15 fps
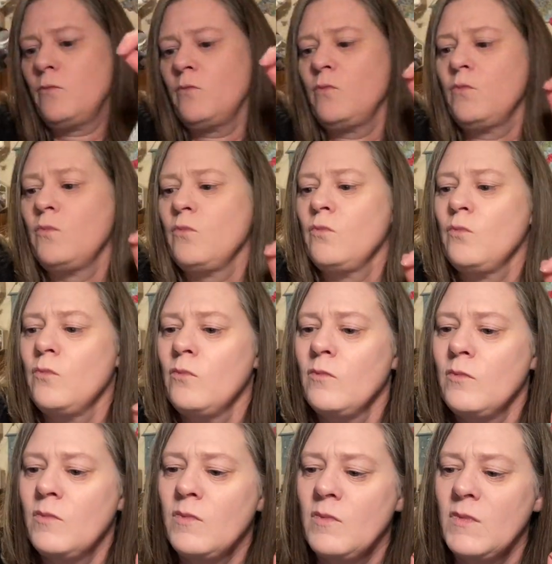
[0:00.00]

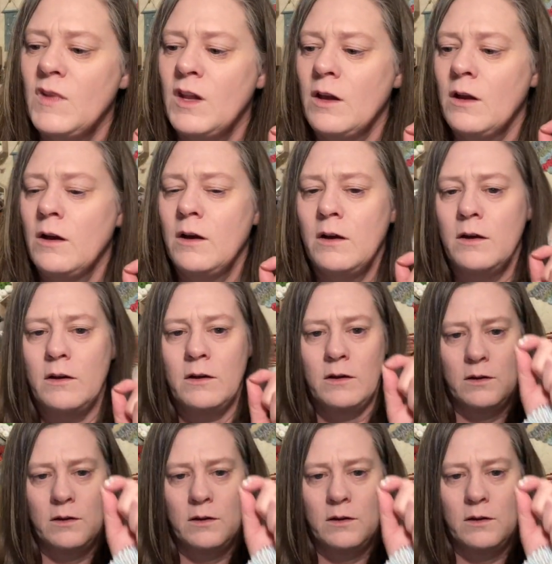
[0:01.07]
Nothing is said.